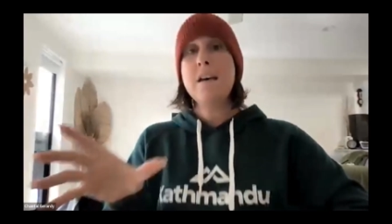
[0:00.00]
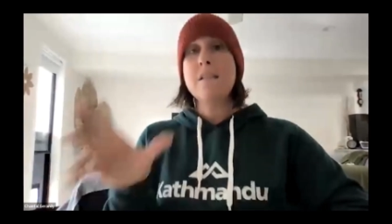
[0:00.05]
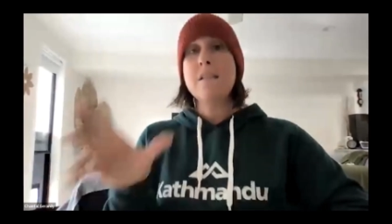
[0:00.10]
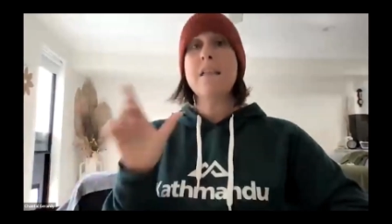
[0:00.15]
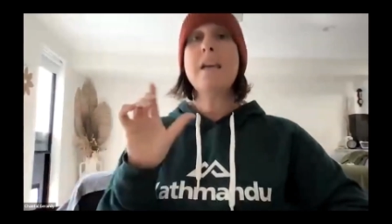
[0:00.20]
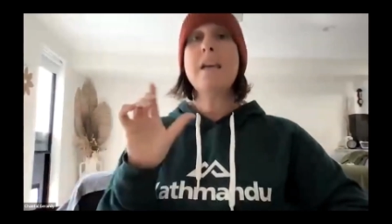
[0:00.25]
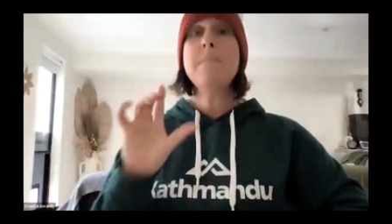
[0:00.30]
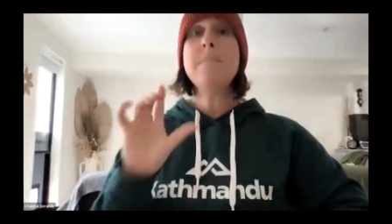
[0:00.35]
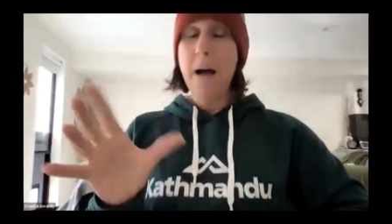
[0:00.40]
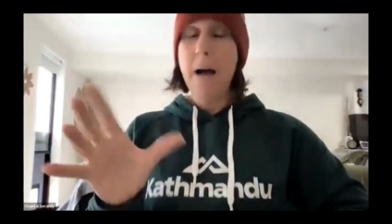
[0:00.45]

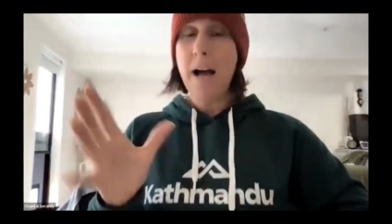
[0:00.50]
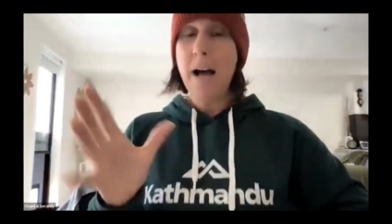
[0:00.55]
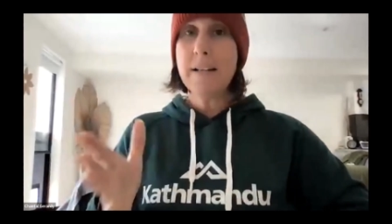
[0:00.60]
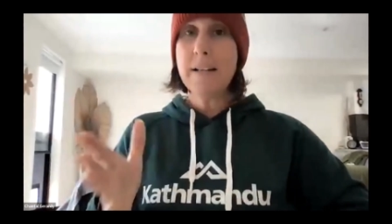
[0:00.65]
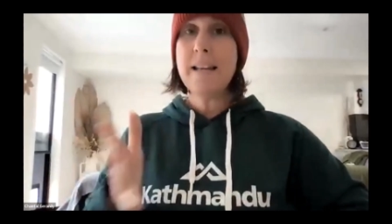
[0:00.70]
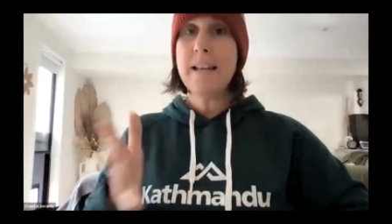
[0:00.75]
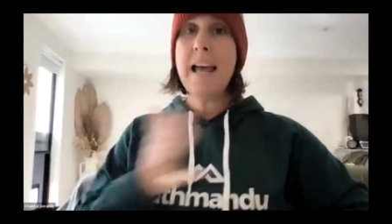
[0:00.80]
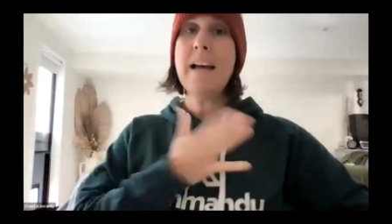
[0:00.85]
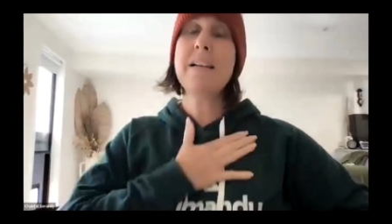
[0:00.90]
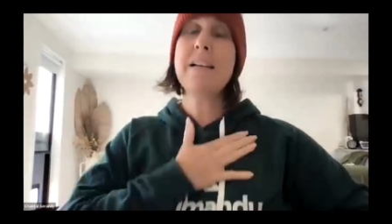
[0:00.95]
they
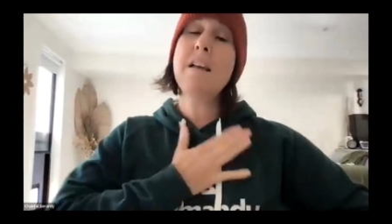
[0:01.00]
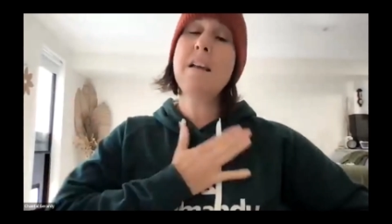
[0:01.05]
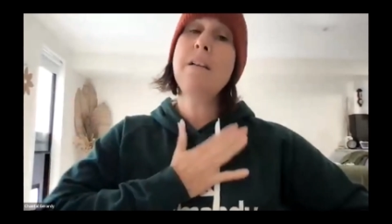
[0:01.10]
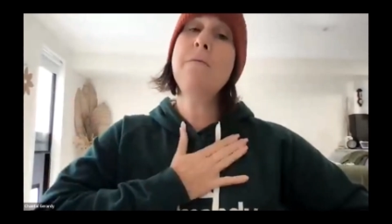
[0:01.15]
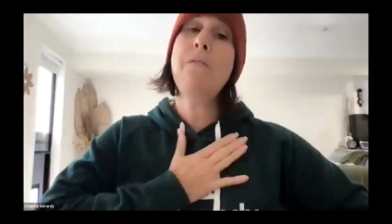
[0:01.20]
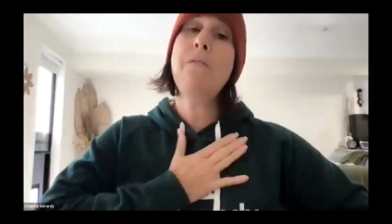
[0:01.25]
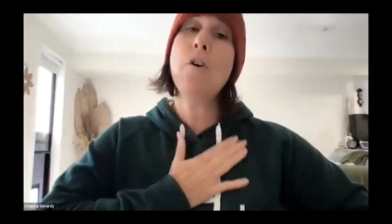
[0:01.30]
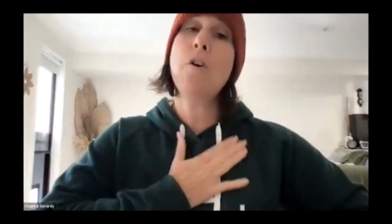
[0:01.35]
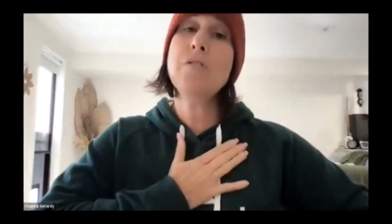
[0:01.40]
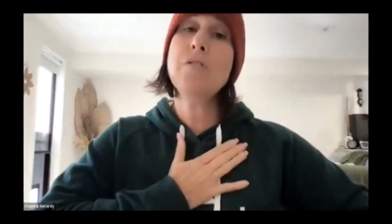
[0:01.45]
might, now it
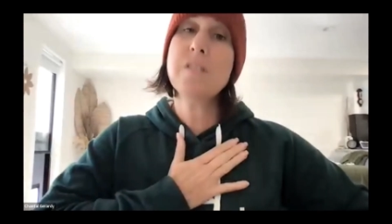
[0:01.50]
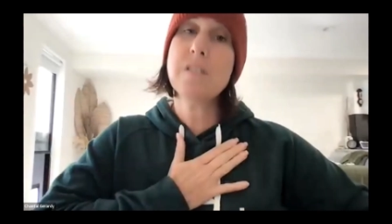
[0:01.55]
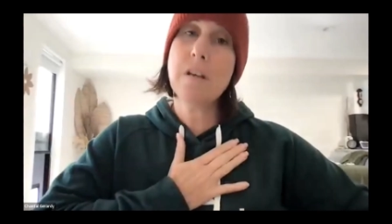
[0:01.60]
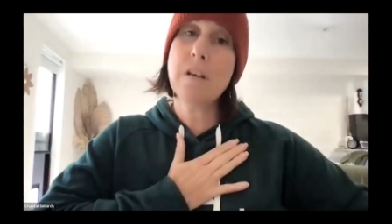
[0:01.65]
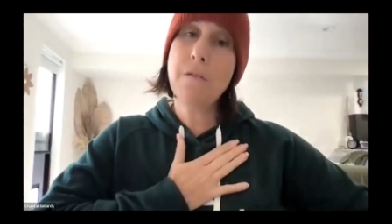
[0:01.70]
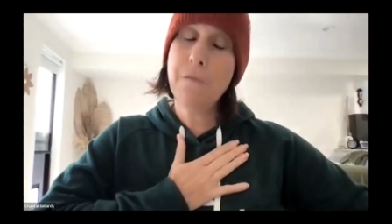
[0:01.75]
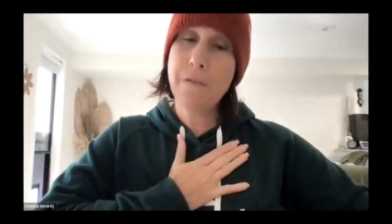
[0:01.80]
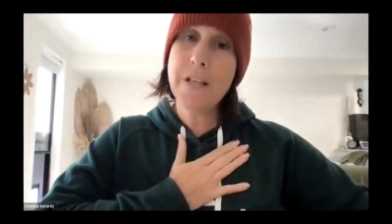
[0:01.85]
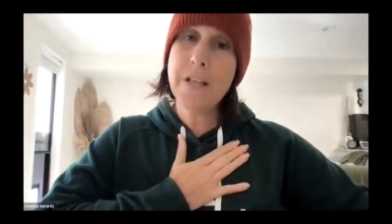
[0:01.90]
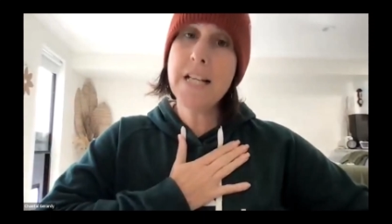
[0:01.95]
evokes the
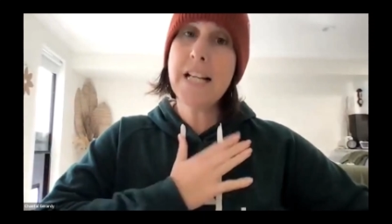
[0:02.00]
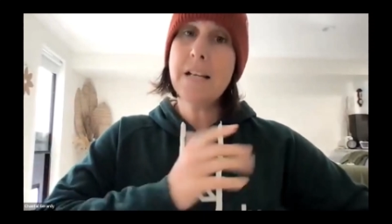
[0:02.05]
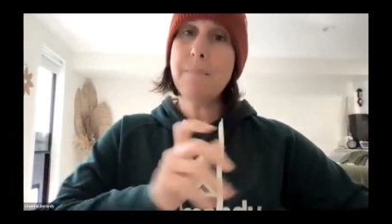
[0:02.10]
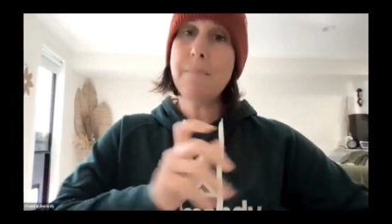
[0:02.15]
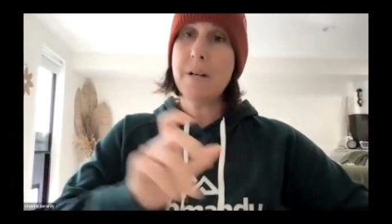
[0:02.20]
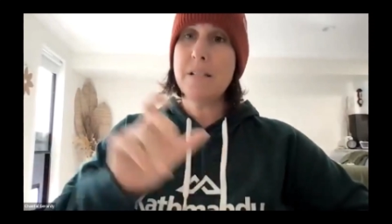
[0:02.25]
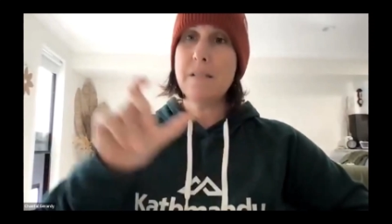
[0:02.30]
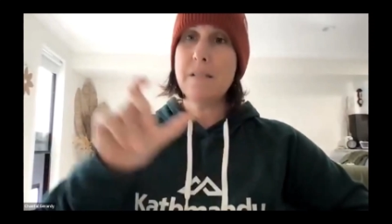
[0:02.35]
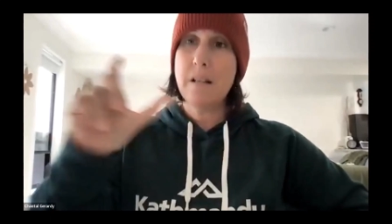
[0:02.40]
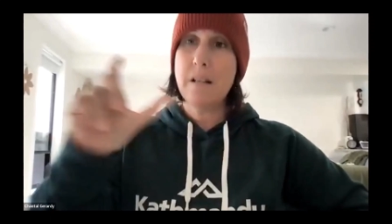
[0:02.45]
feeling
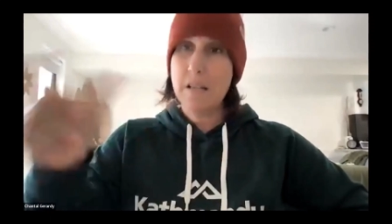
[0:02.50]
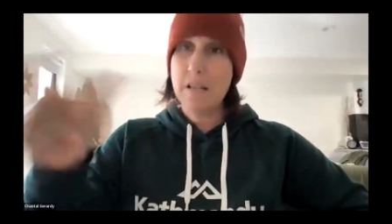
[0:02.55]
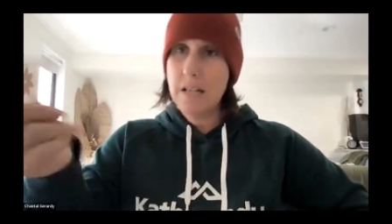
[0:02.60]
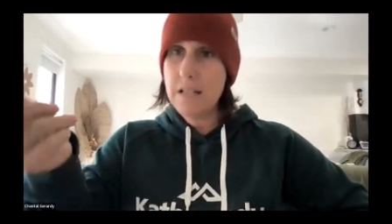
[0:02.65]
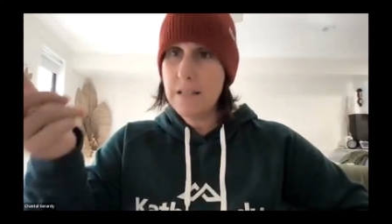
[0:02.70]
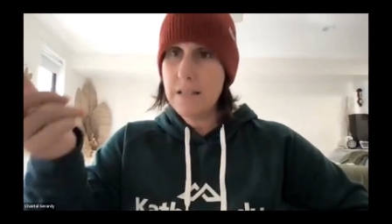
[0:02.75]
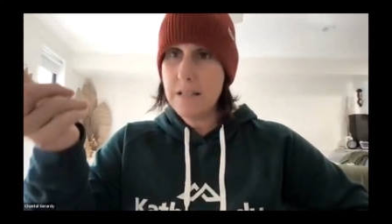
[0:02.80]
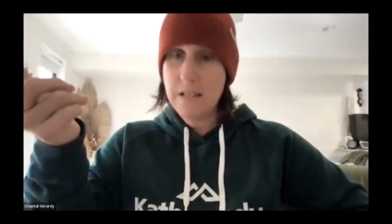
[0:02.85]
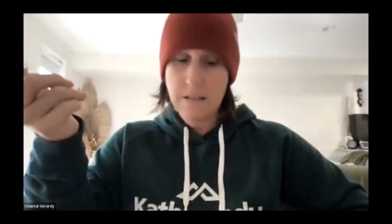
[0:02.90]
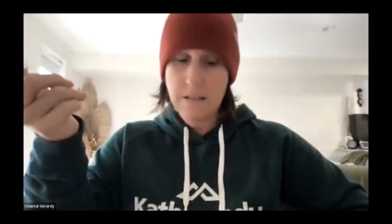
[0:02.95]
by suddenly
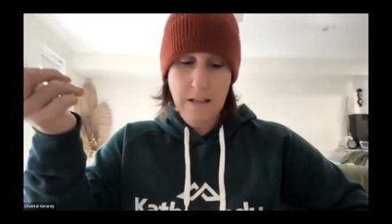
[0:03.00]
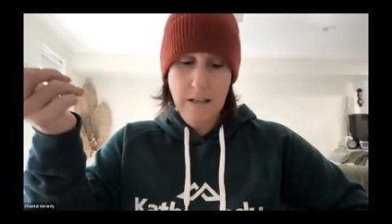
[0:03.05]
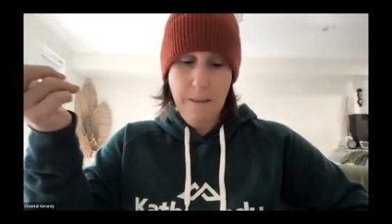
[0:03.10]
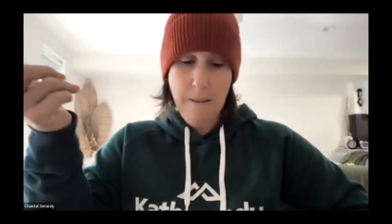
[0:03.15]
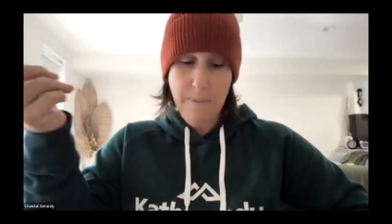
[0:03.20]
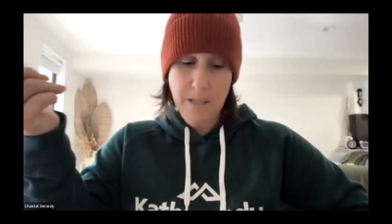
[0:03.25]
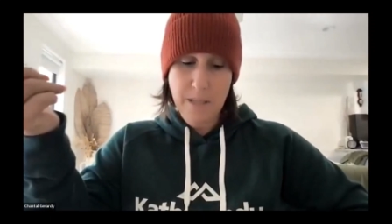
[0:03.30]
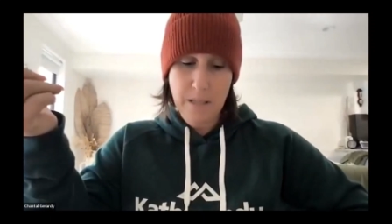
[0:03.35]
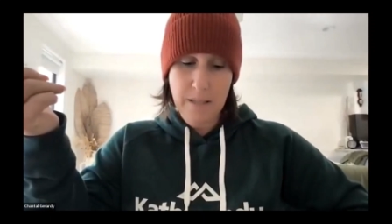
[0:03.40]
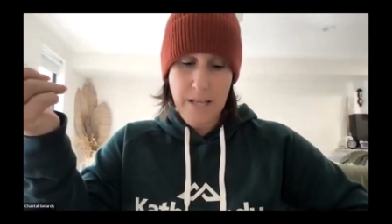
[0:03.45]
seeing the
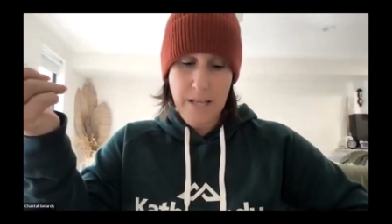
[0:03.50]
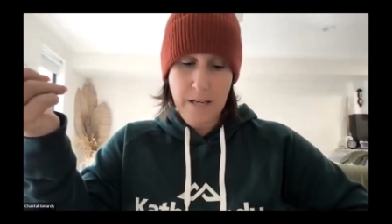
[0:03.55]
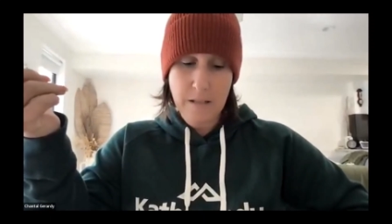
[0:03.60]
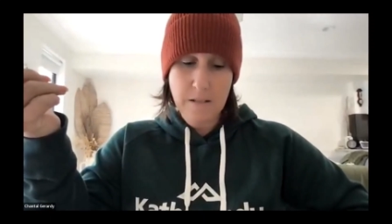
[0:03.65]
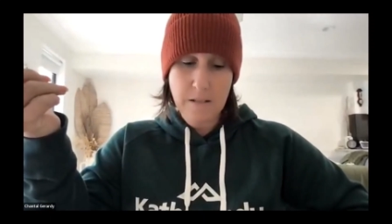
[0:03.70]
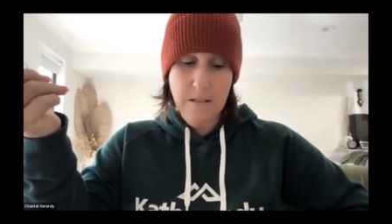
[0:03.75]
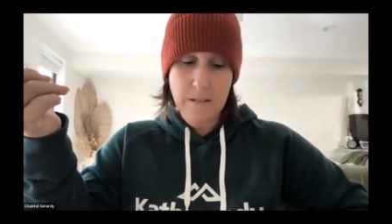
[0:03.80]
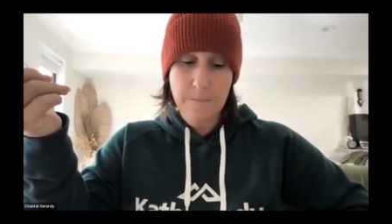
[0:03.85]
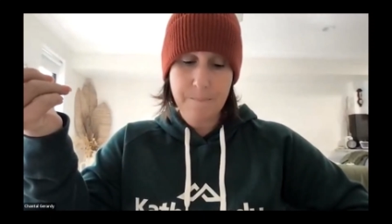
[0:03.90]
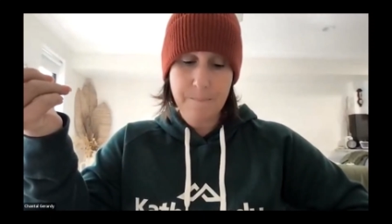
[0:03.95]
capital
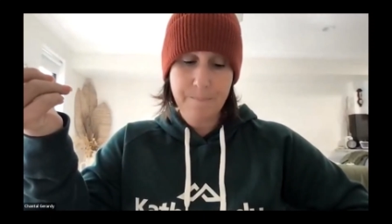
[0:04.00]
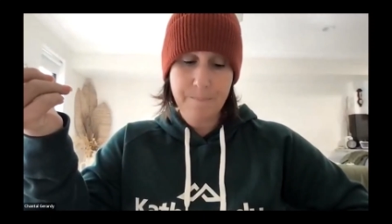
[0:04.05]
letters.